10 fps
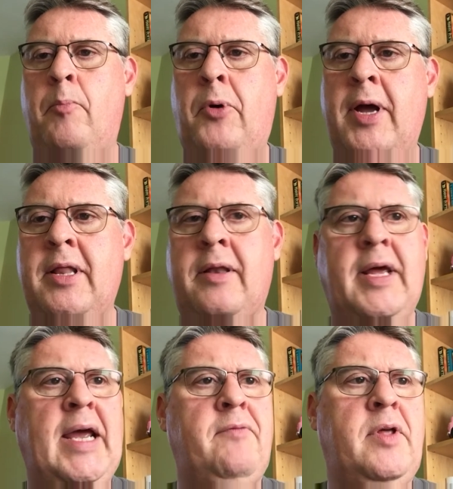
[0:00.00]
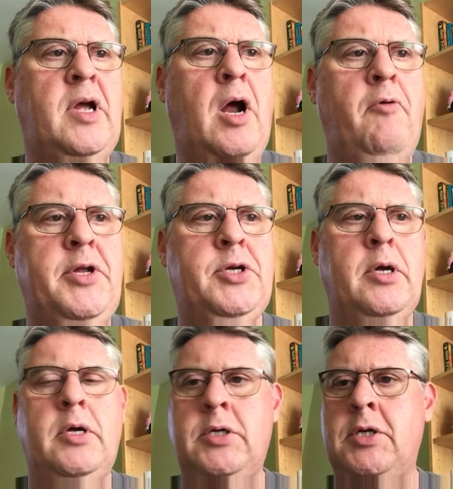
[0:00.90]
Pray that they have the courage
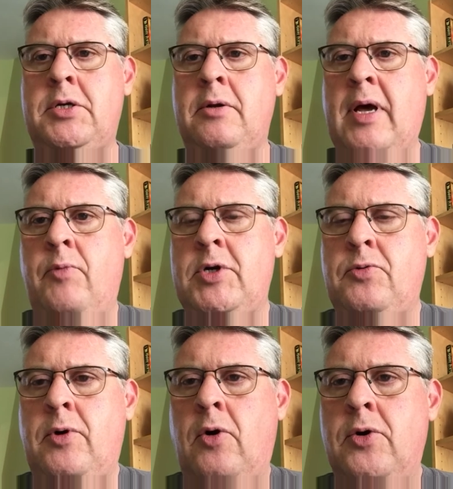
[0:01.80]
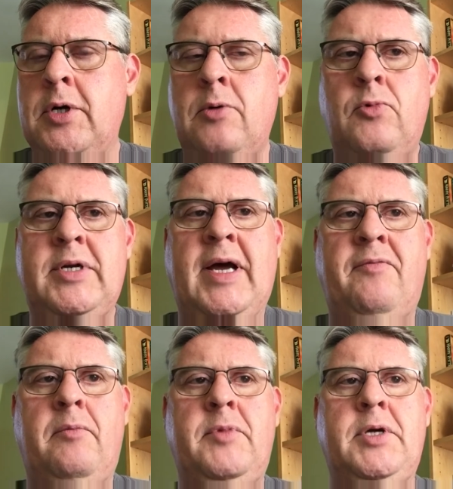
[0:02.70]
to do that which God would
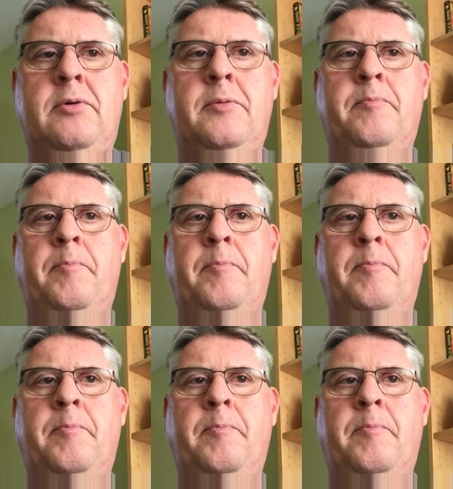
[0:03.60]
have them do.